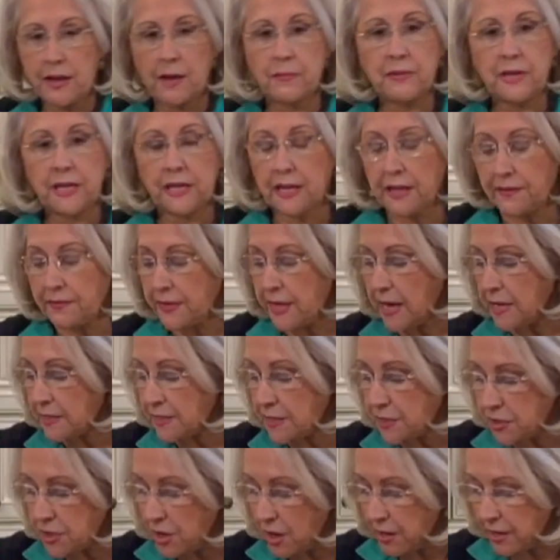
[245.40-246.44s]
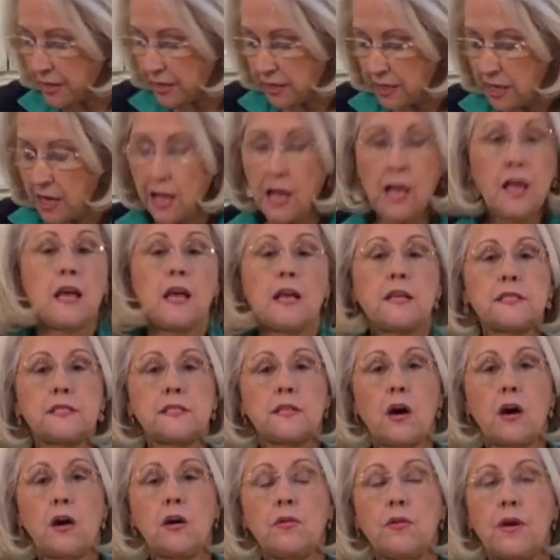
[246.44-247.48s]
I'm going to get that started.
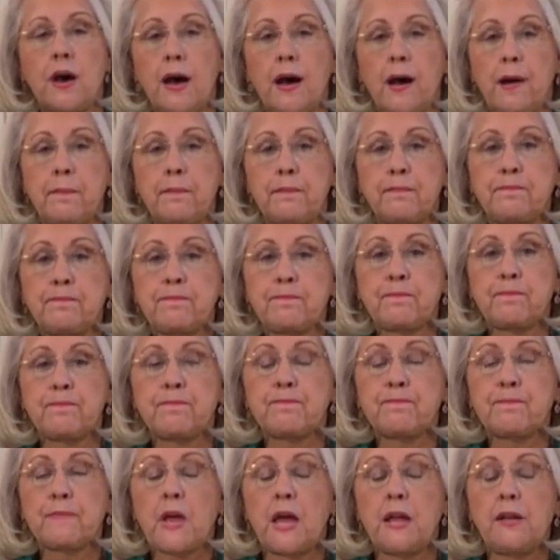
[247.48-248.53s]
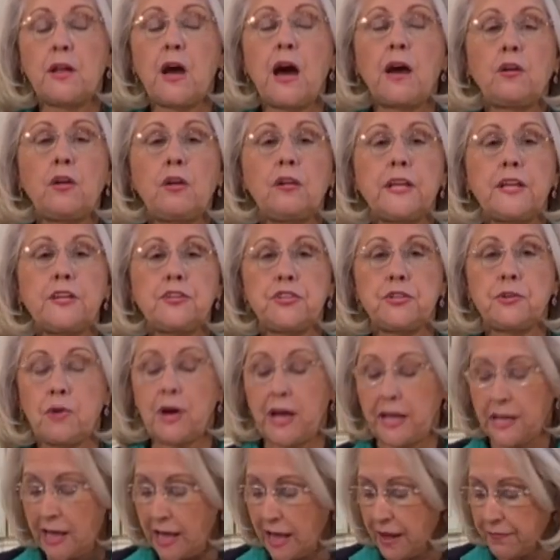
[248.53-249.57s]
So not only do
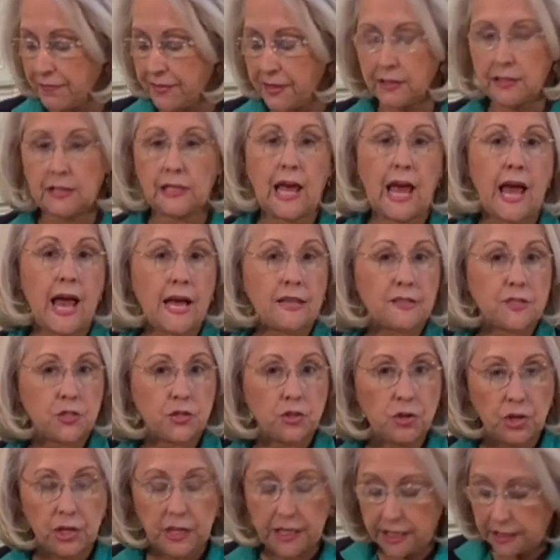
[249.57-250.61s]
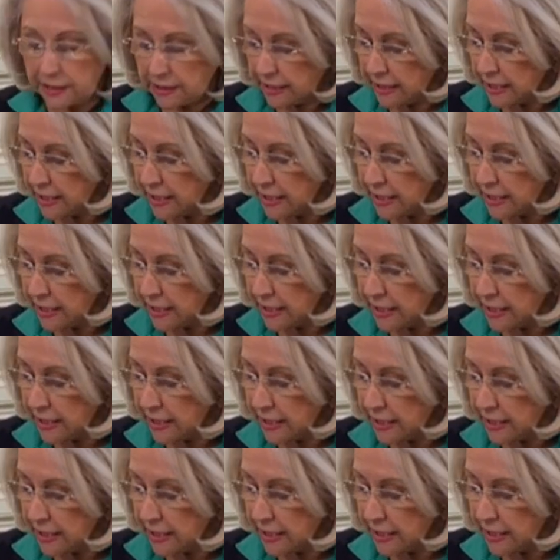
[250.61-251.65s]
I have the glass cooking lids and I
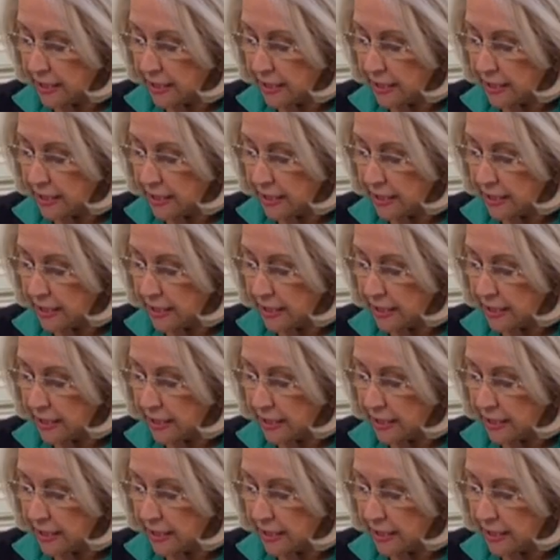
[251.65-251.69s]
have the